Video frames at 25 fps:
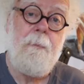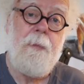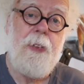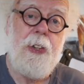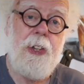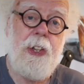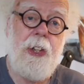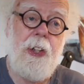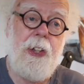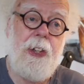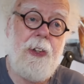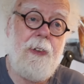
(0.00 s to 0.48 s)

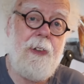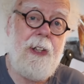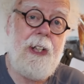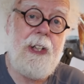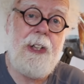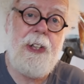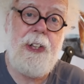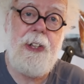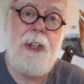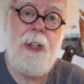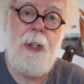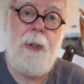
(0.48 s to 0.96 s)
So there
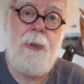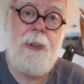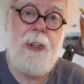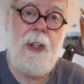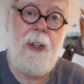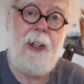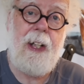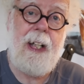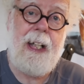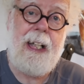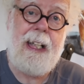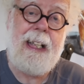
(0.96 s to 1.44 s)
is no
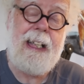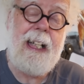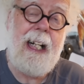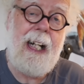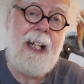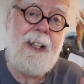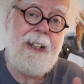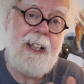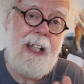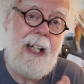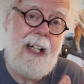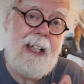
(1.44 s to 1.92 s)
delay,
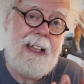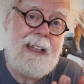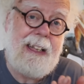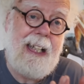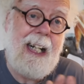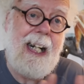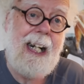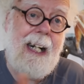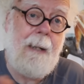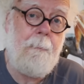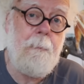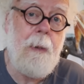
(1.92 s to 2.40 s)
and that
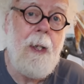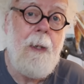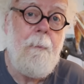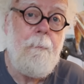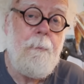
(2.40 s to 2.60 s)
gap